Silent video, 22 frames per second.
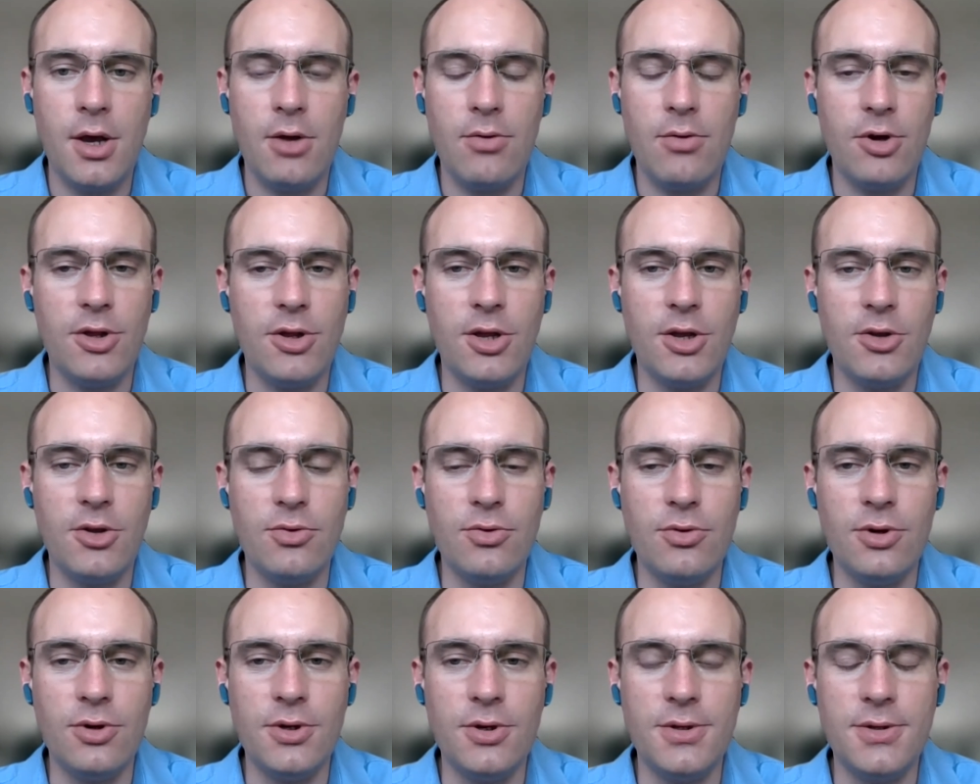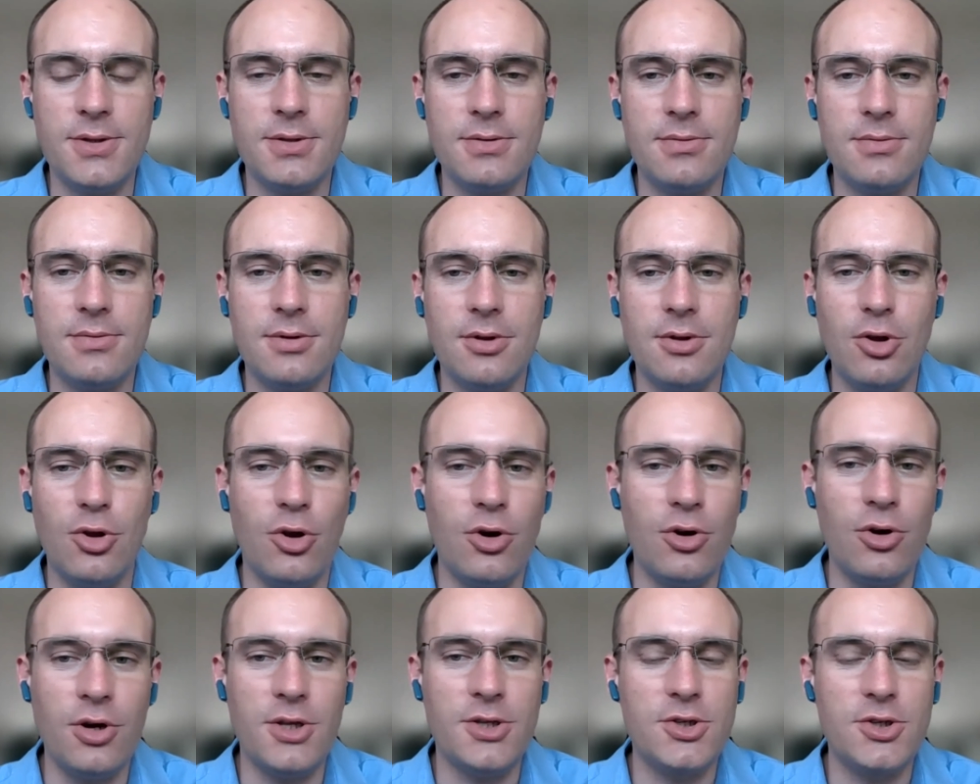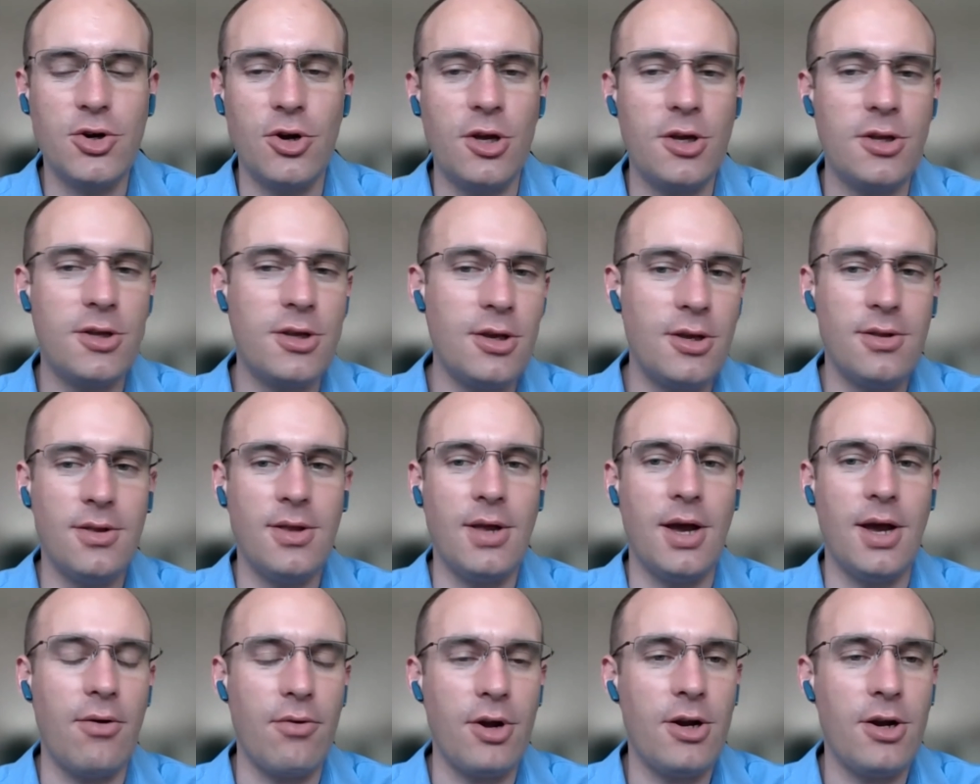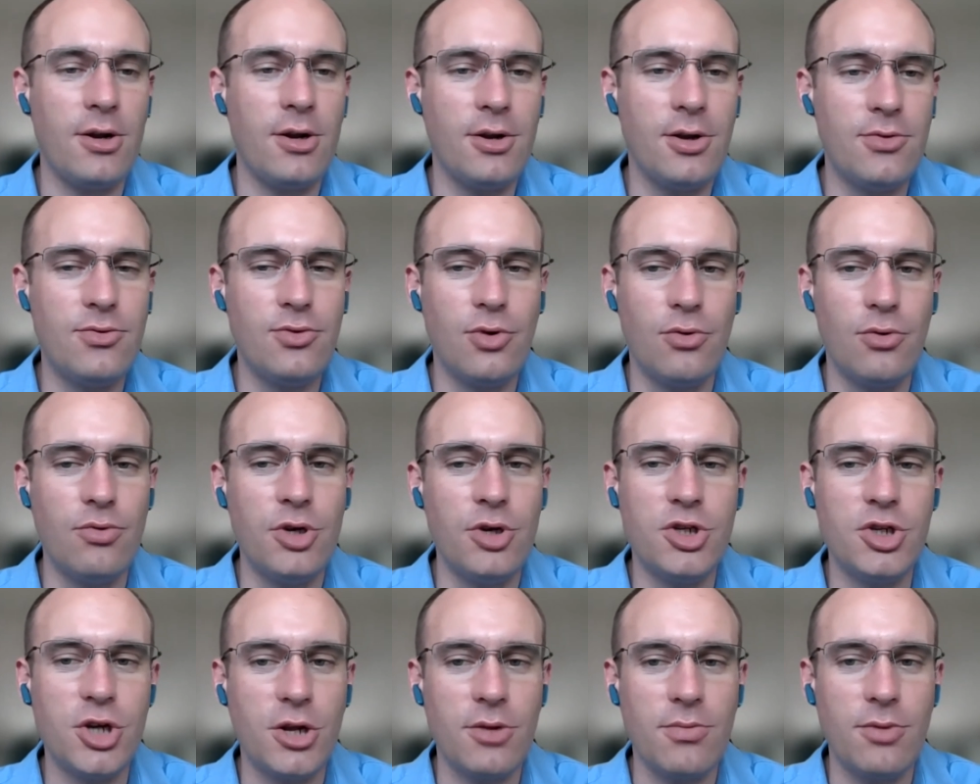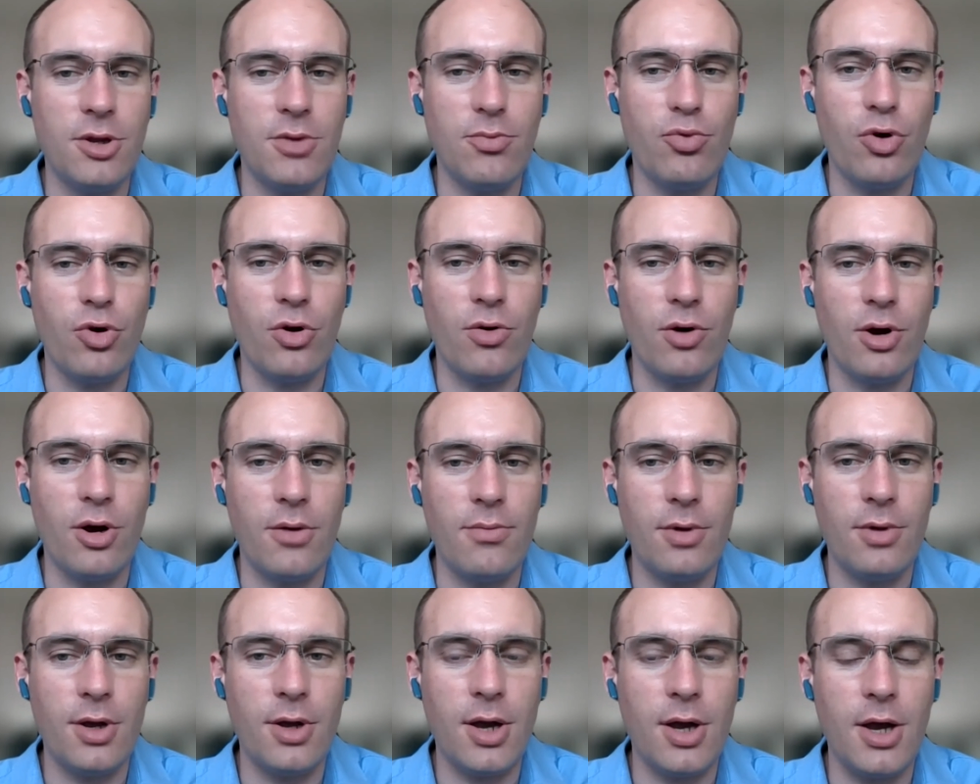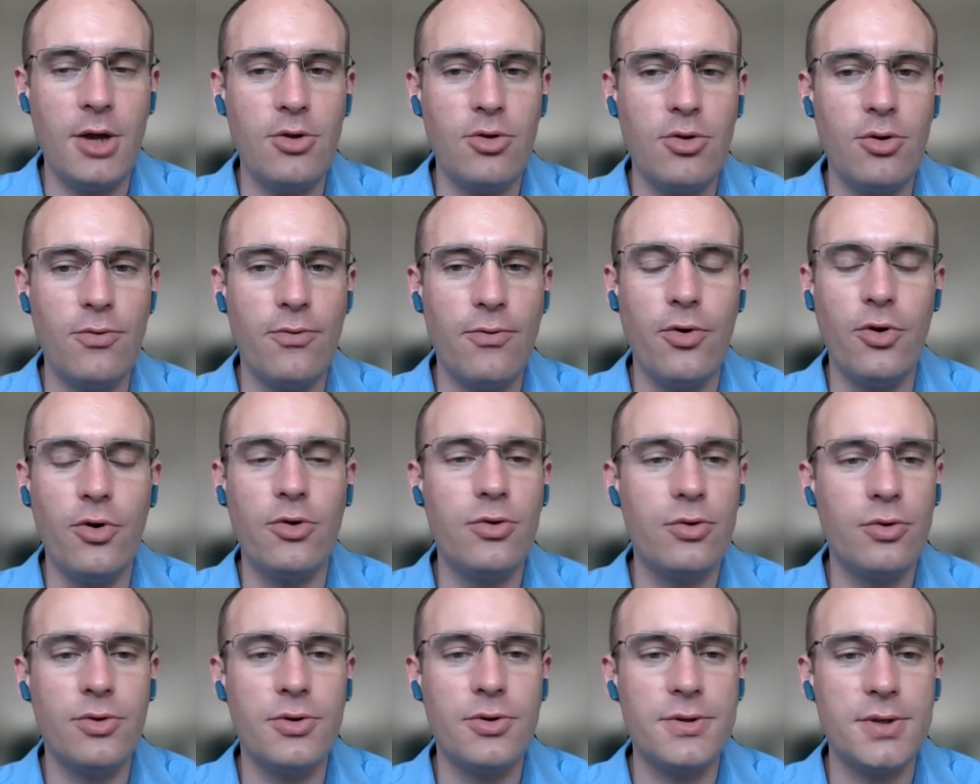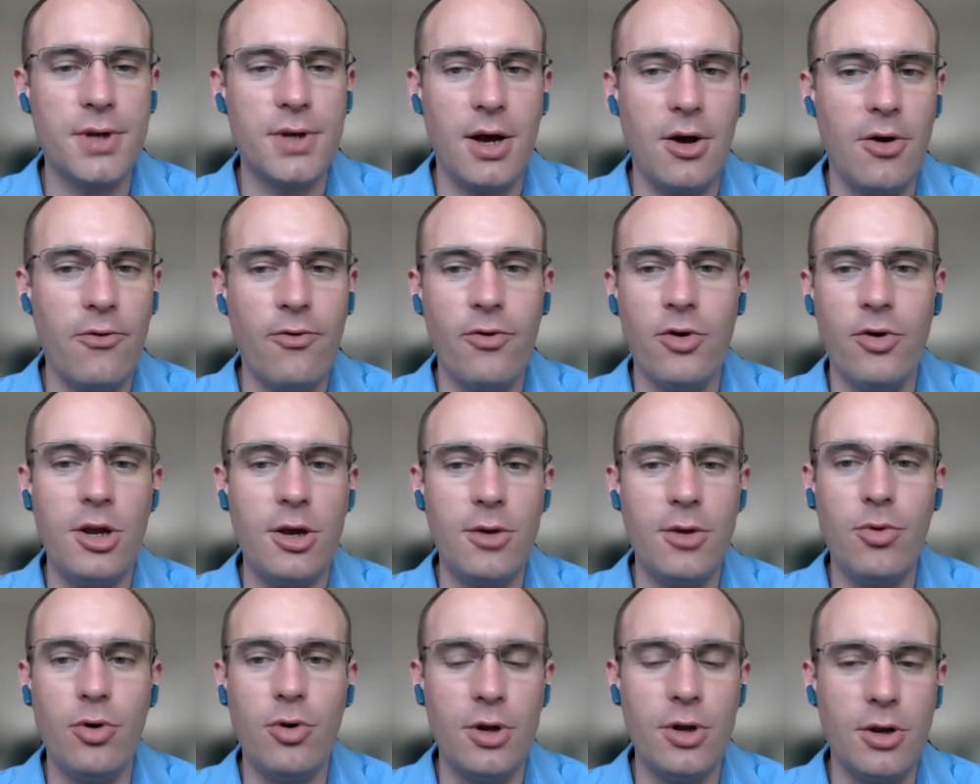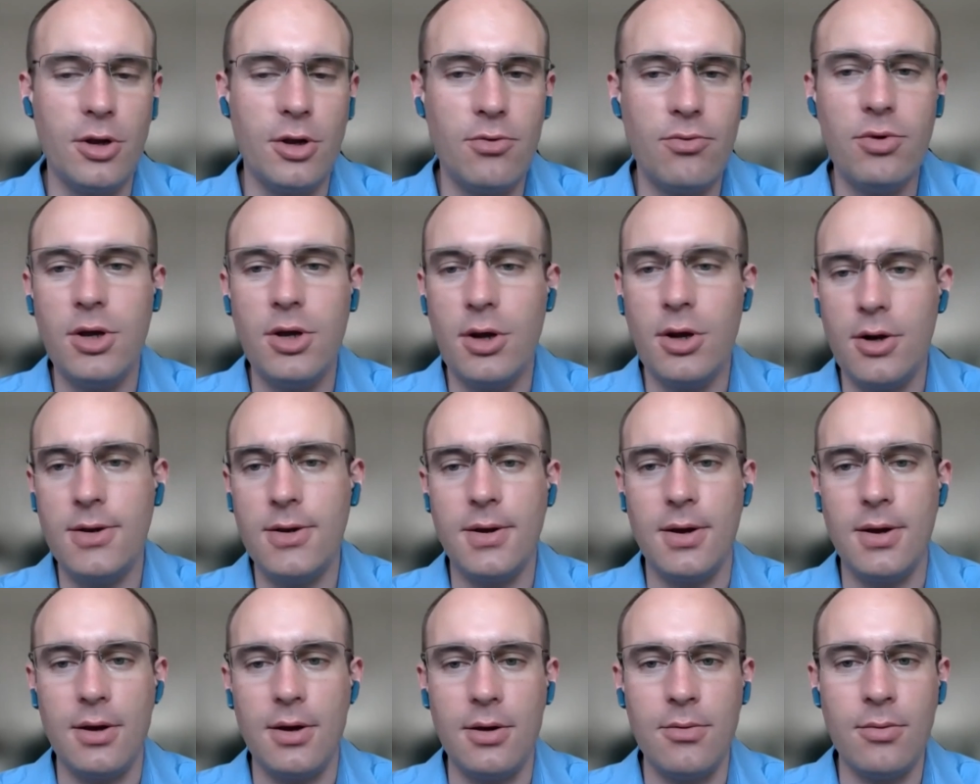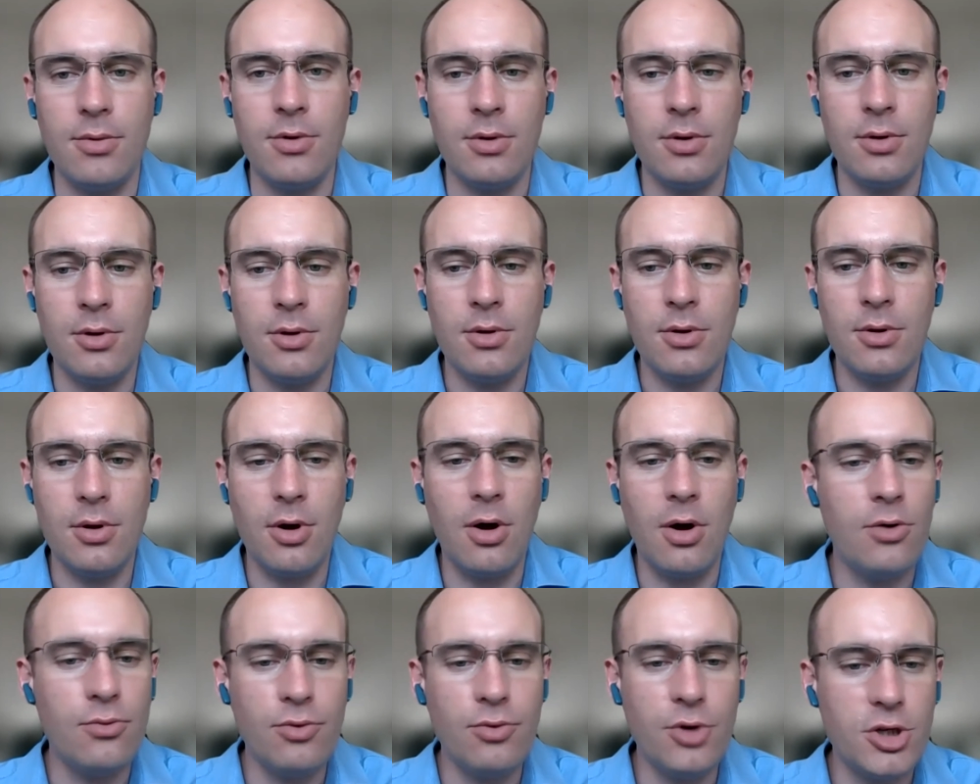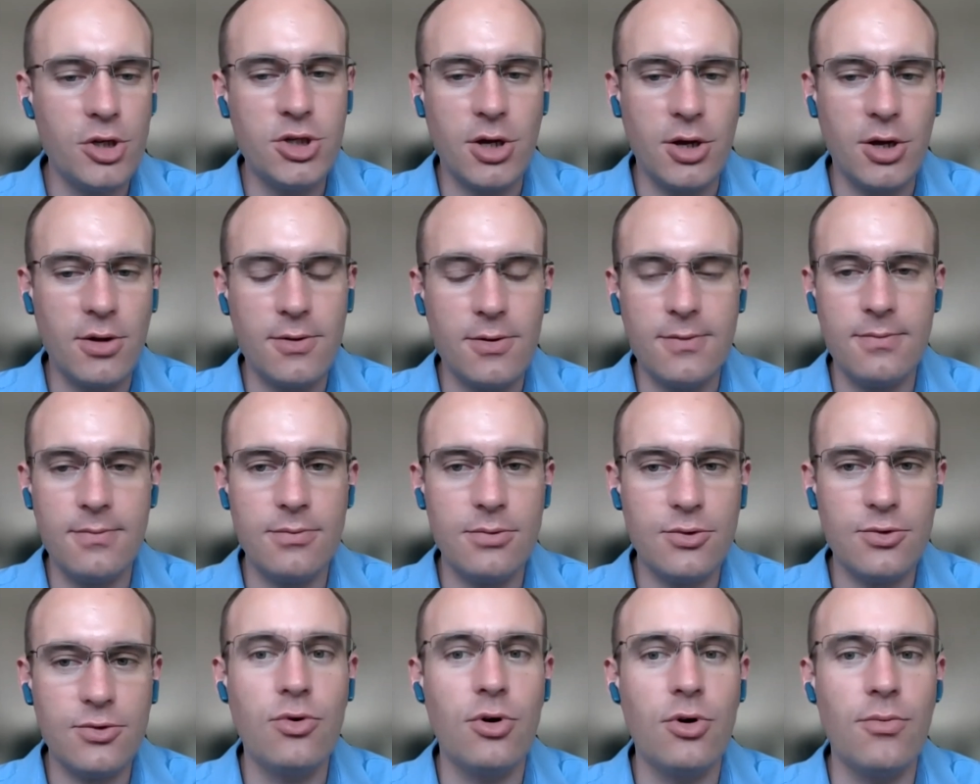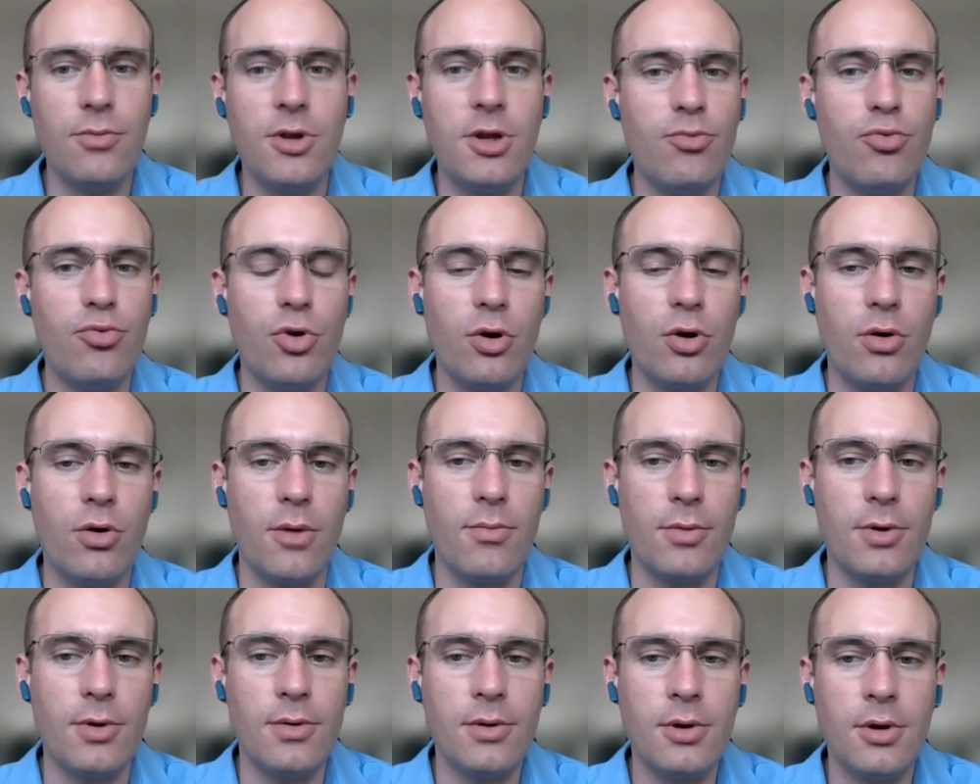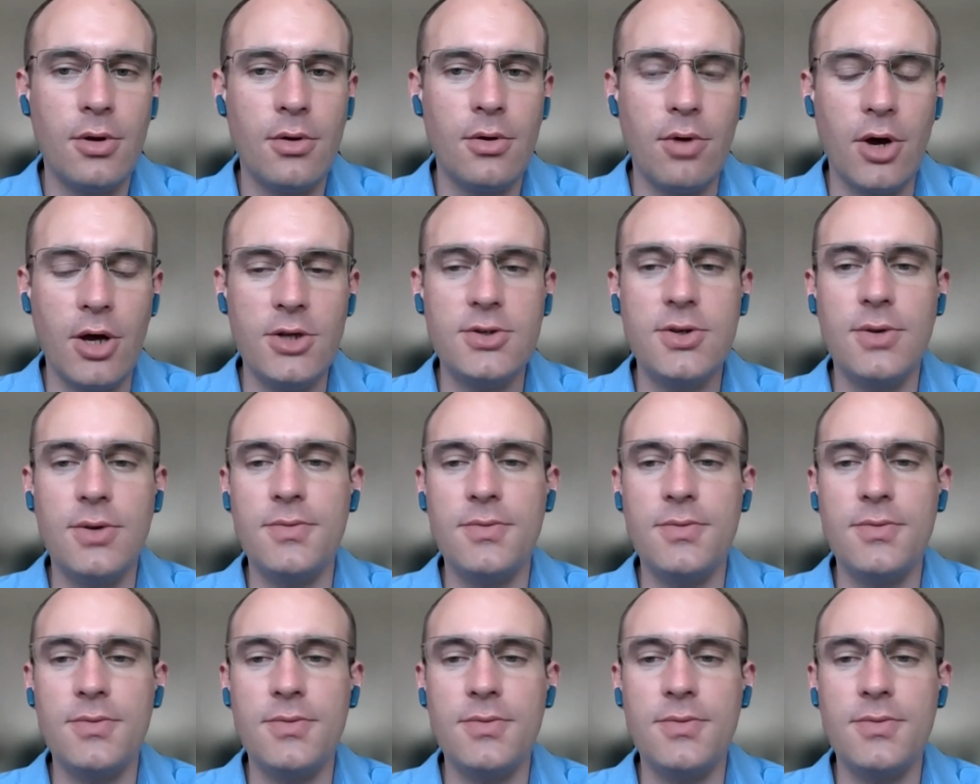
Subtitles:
and what they do is, it's connected directly to a WeChat mini program, and the photos are available in real time on WeChat through a mini program, right?